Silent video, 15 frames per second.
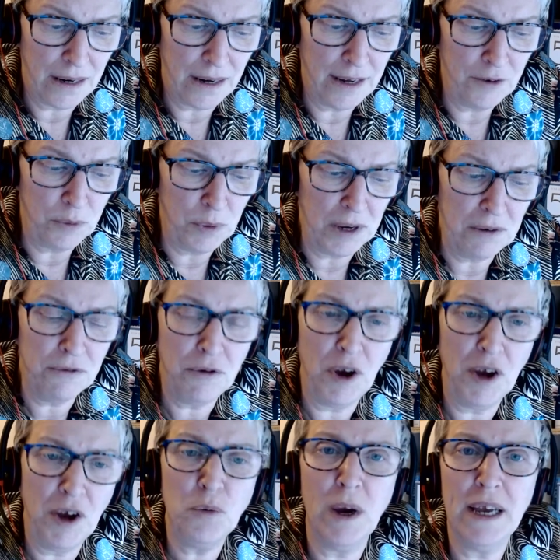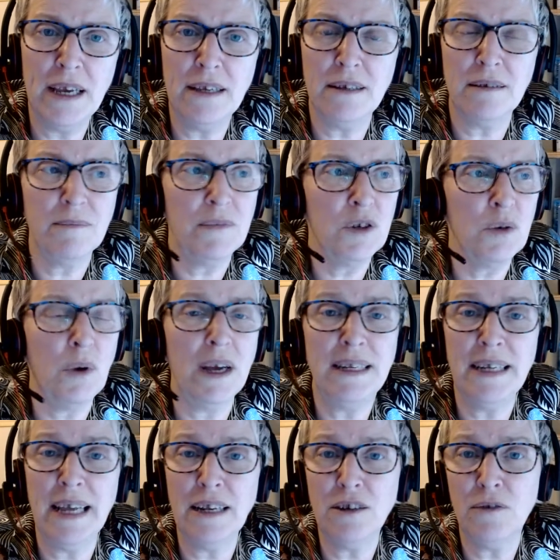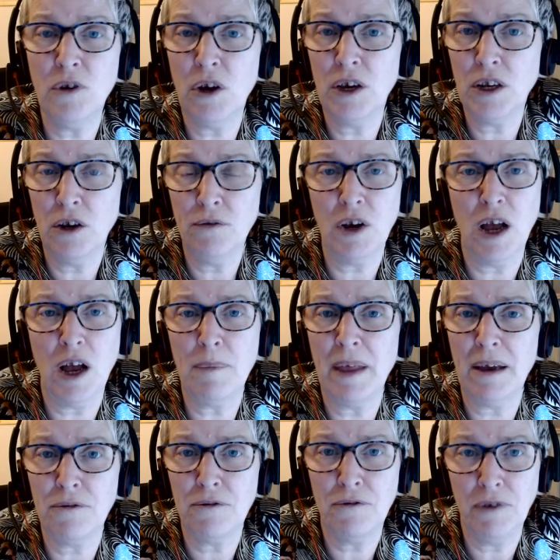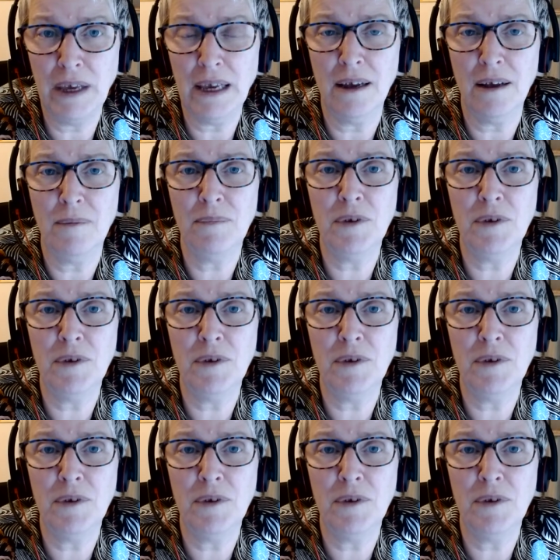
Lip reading: if we can find ways to identify and overcome that fear